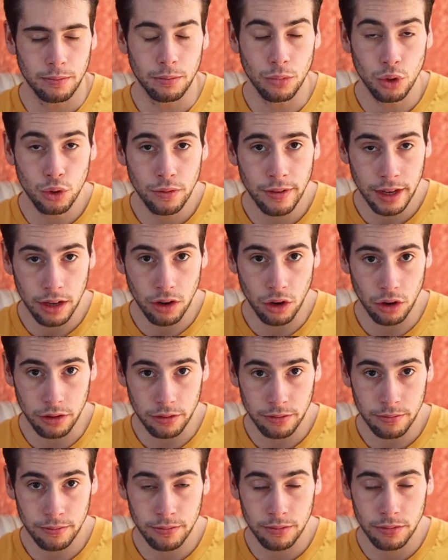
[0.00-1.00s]
Moving
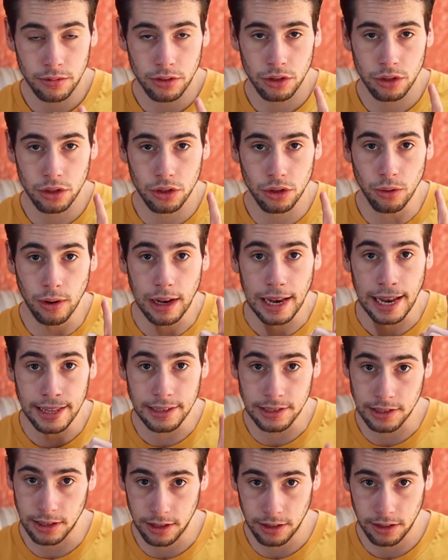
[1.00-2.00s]
on to
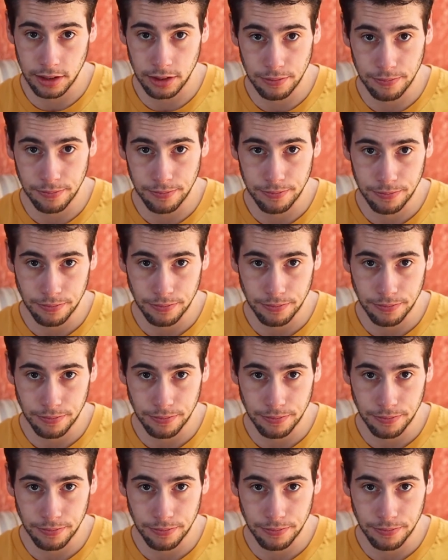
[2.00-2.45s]
lenses.